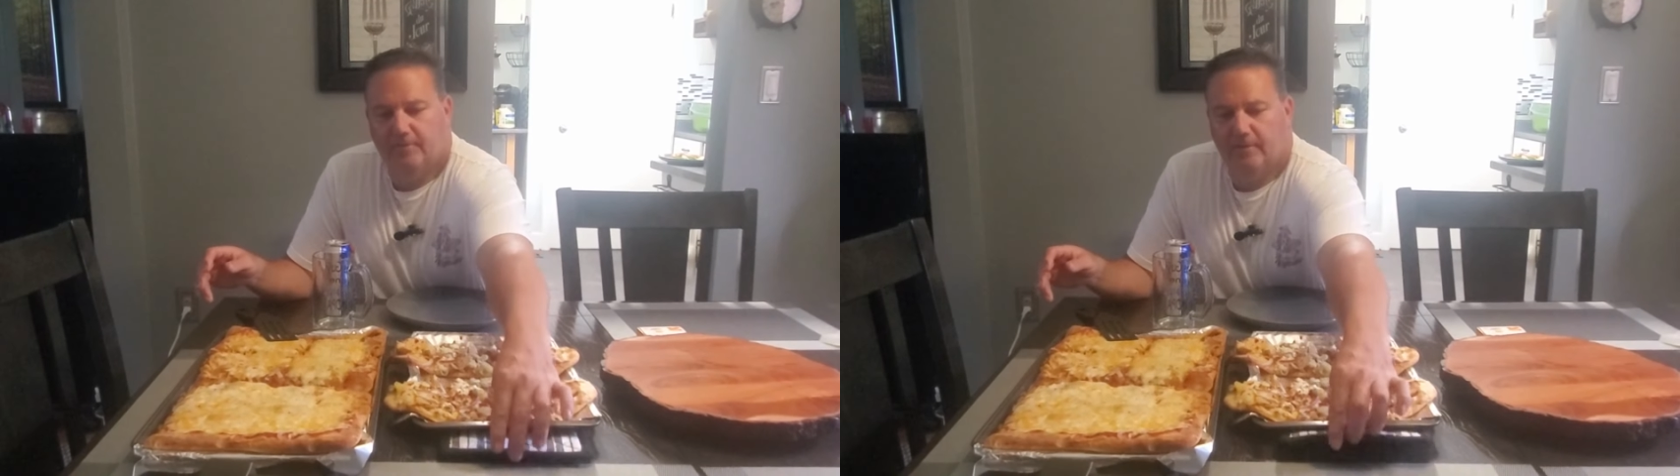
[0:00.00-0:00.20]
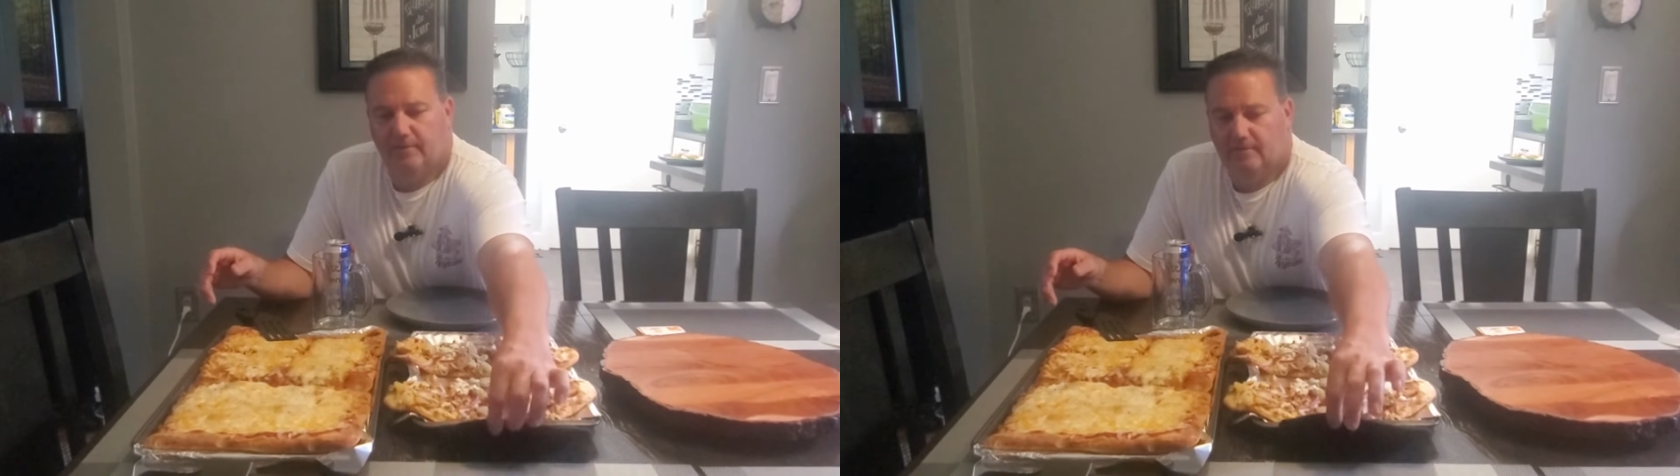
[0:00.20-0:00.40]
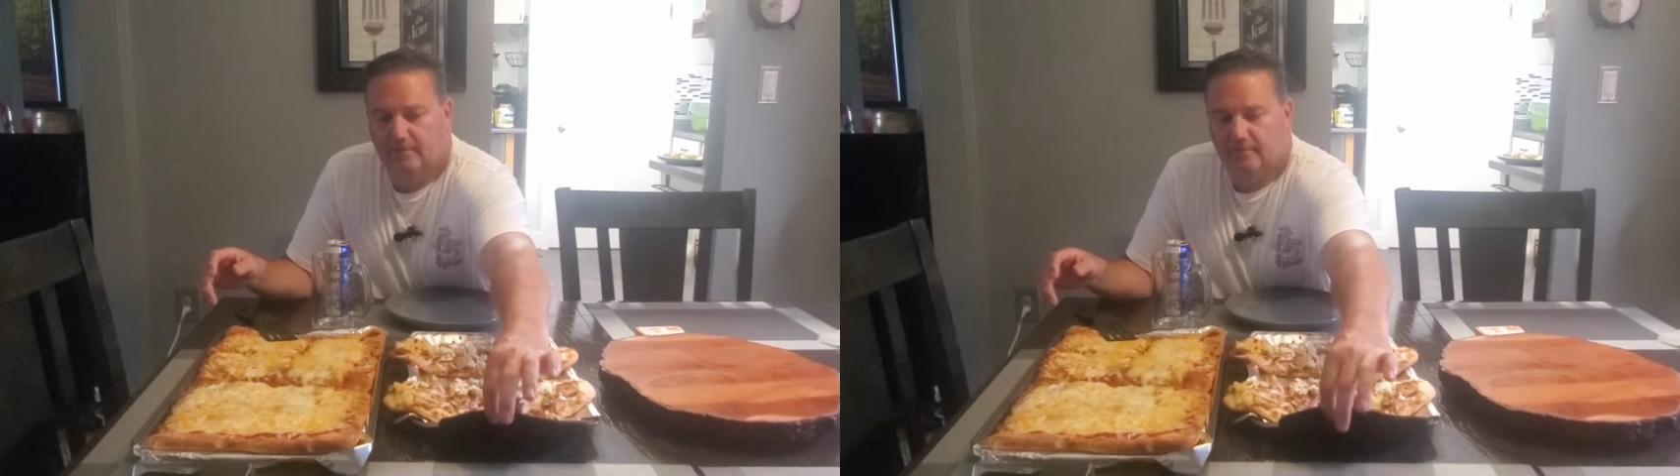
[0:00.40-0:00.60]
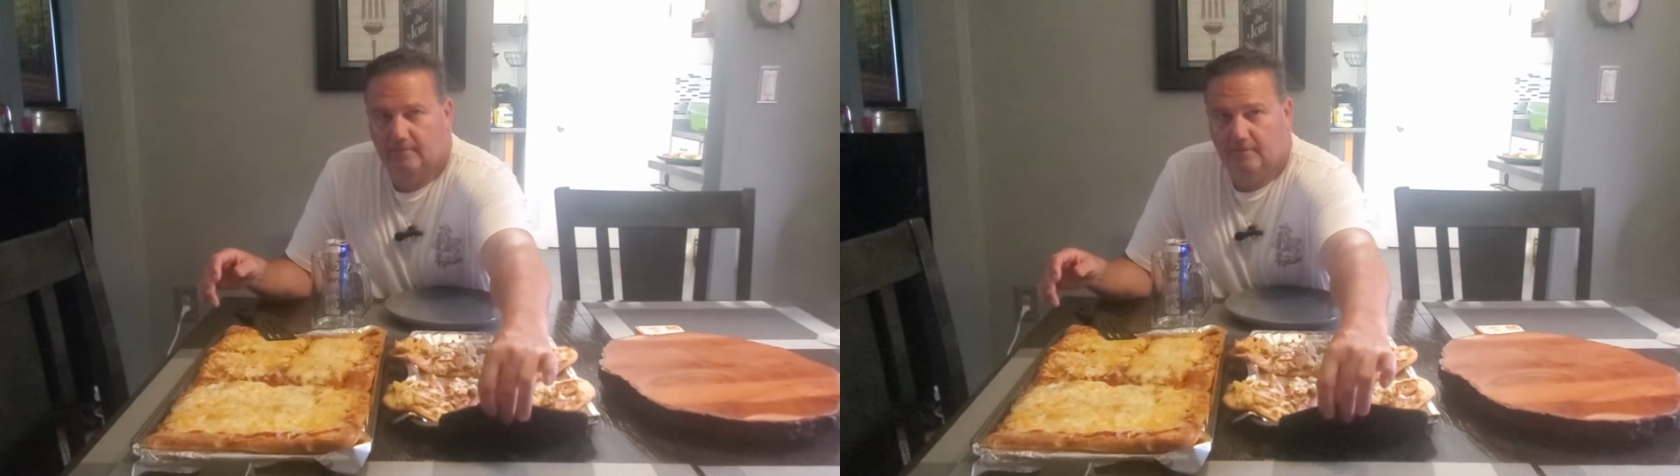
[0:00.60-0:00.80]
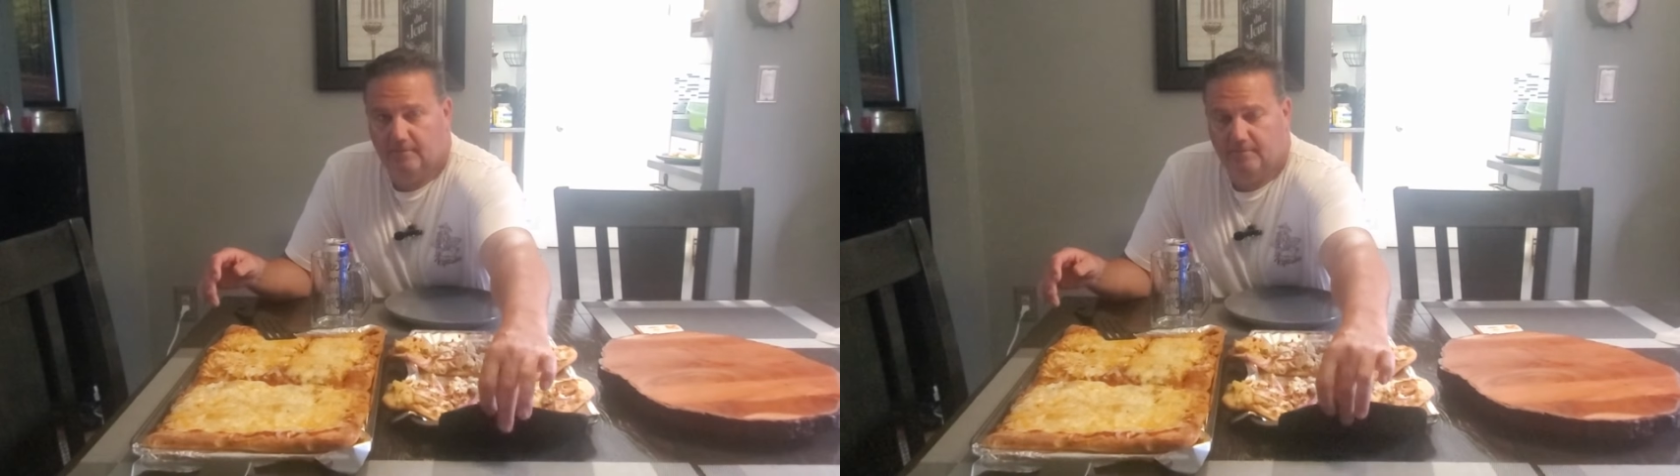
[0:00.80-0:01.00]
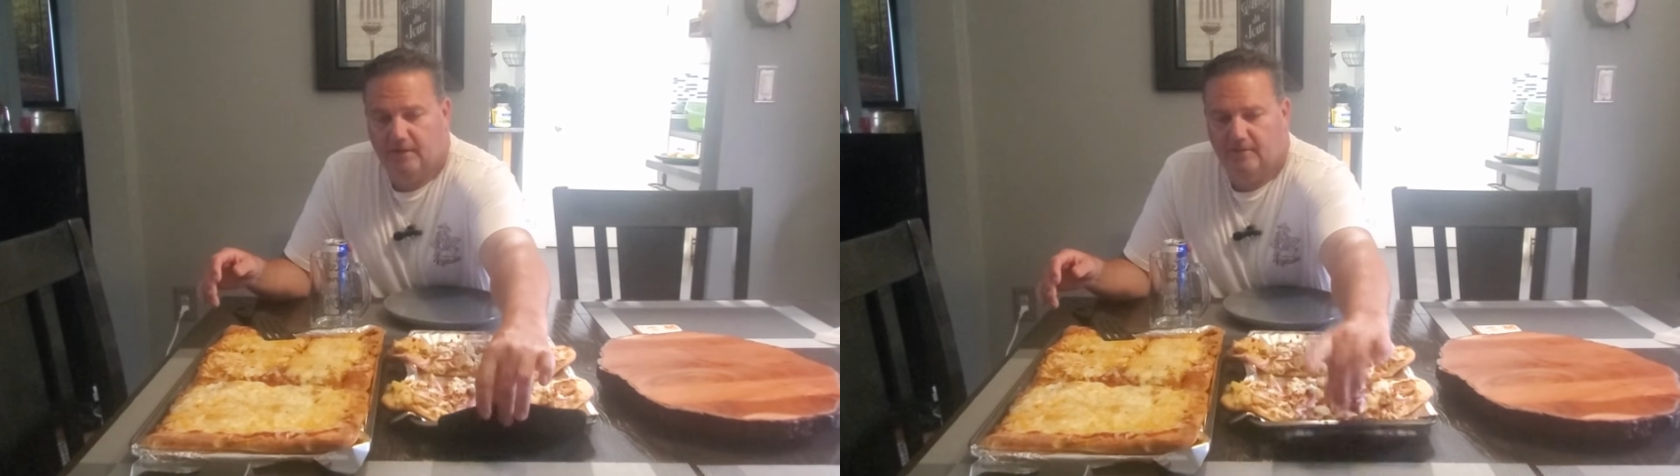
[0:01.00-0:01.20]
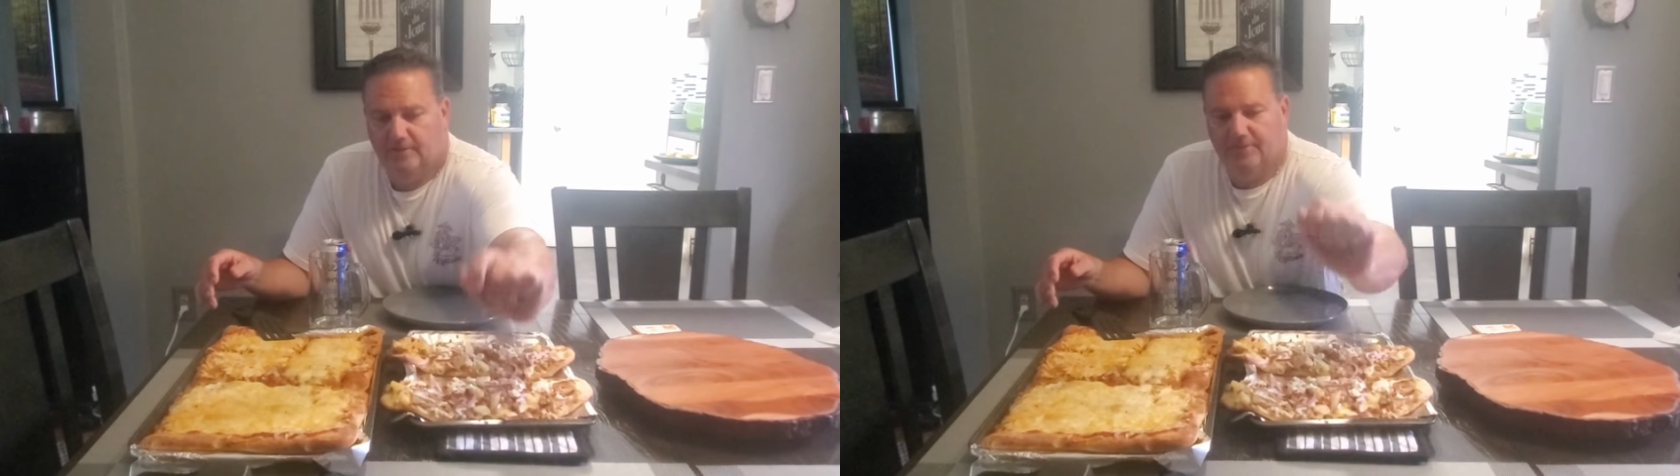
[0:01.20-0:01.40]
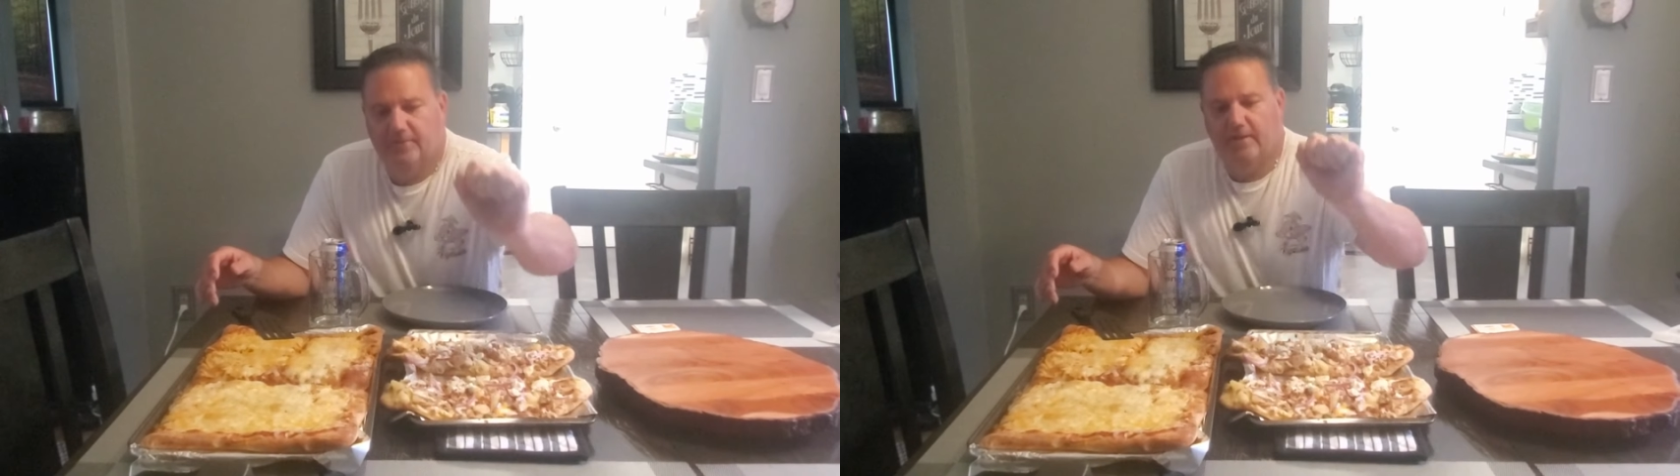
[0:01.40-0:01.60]
put pot
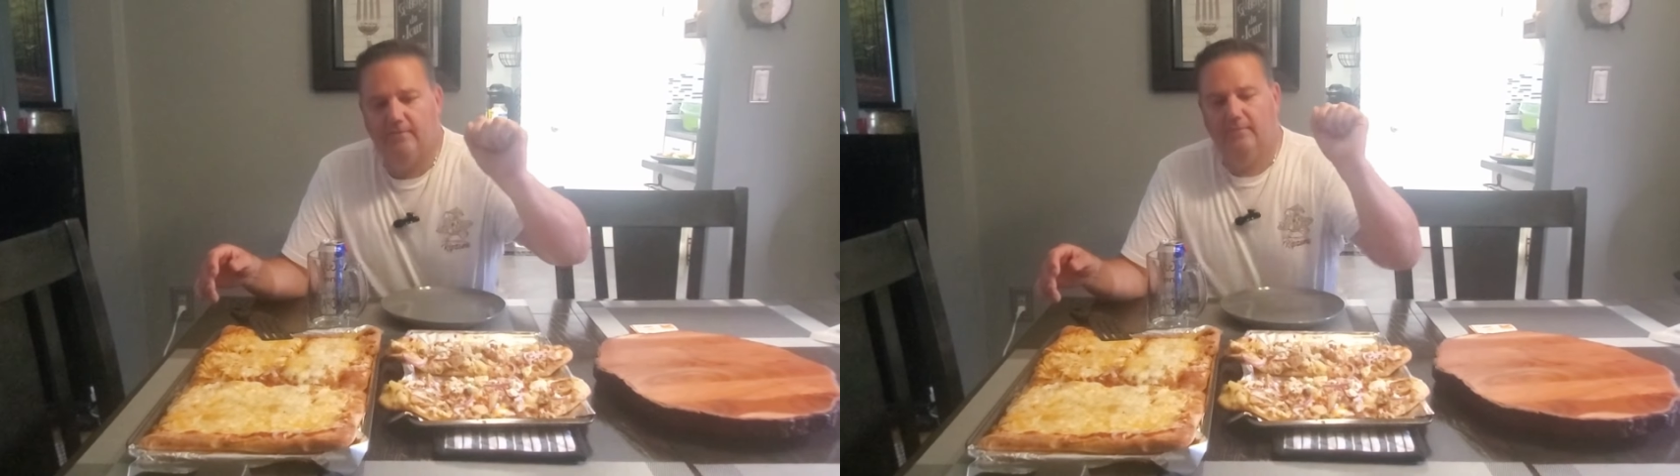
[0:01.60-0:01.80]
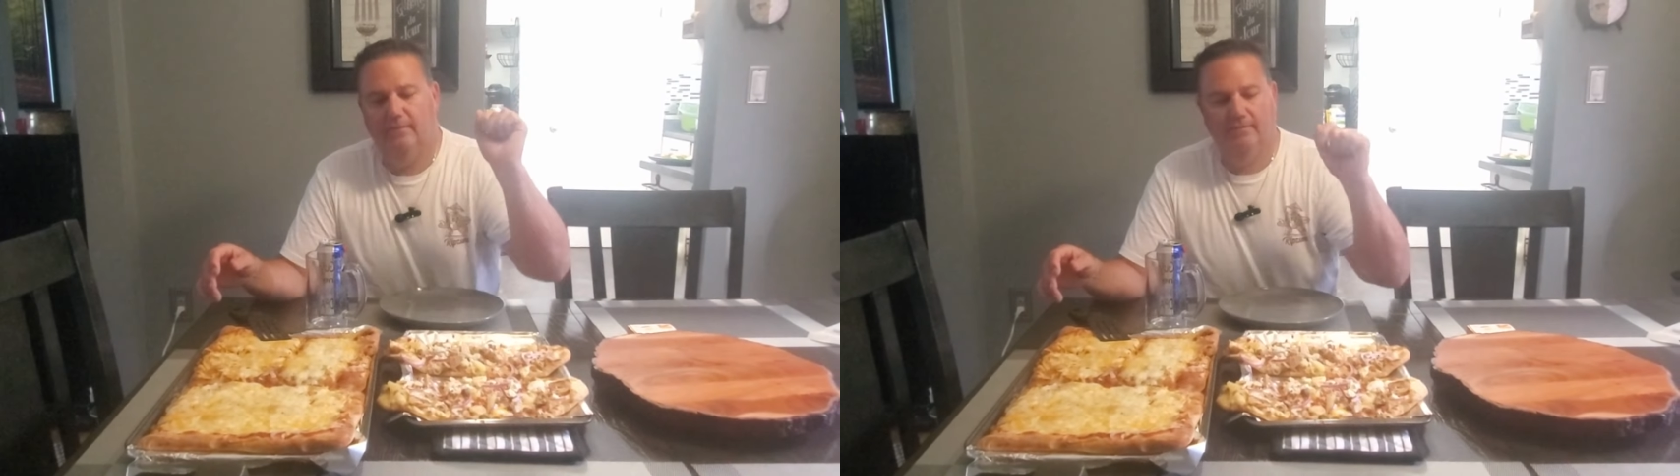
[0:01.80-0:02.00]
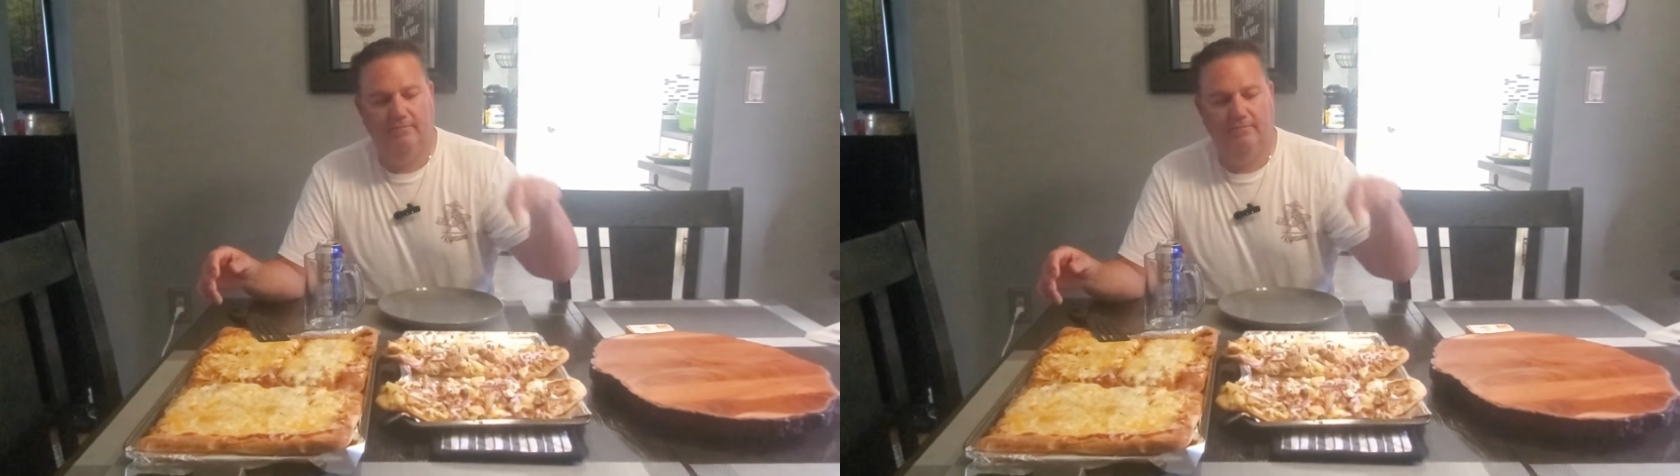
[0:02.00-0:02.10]
holders down,